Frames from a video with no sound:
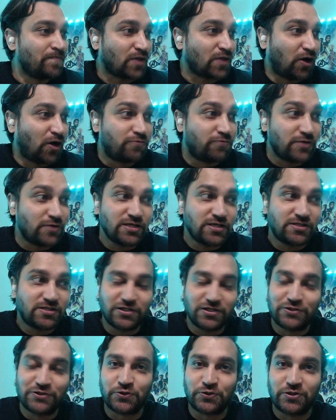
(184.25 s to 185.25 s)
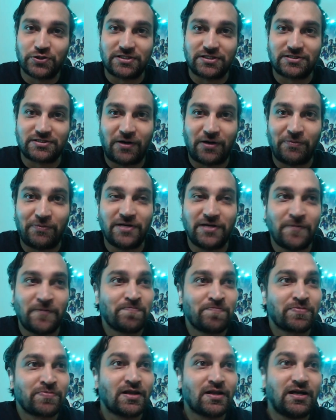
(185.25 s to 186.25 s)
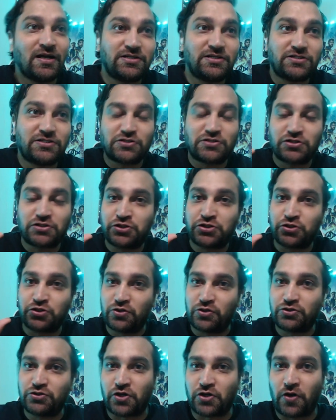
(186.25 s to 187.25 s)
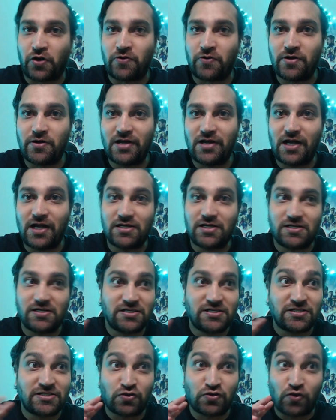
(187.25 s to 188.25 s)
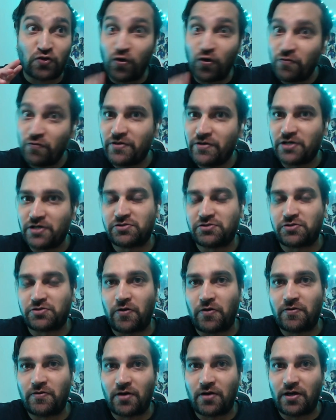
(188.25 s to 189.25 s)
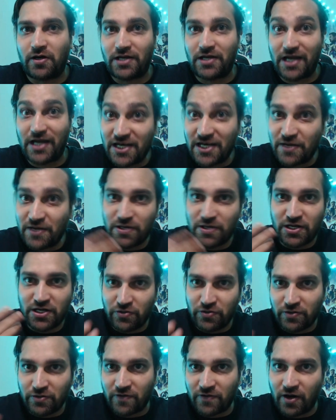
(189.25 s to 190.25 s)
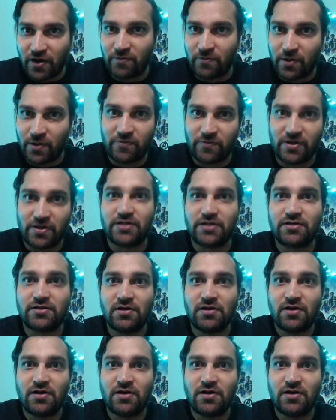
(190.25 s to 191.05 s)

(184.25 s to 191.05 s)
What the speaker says: I really did enjoy this. I mean, it is a short joke and it is an obvious joke, like anybody could have come up with.